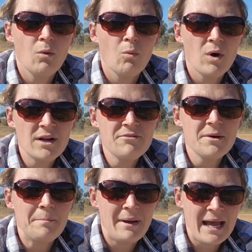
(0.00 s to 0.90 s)
One of
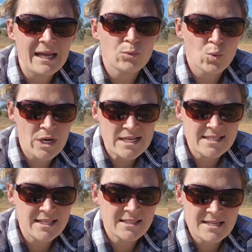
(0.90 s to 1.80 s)
the main
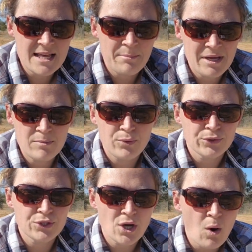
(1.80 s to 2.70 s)
reasons that
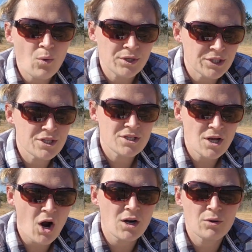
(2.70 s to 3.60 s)
people don't want to
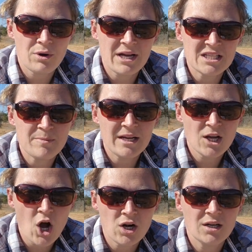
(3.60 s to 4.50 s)
start a raised bed
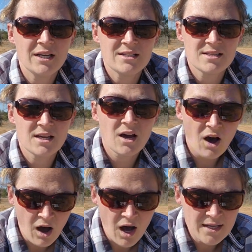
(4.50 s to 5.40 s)
garden is the
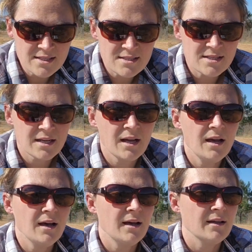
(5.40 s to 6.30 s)
cost.
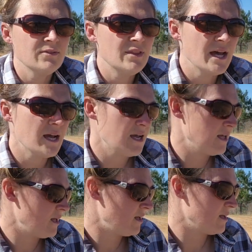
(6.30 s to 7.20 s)

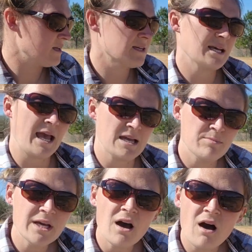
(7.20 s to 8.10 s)
They can
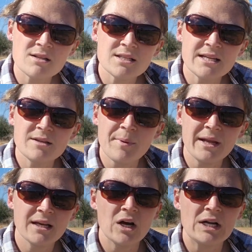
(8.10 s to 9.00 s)
be costly depending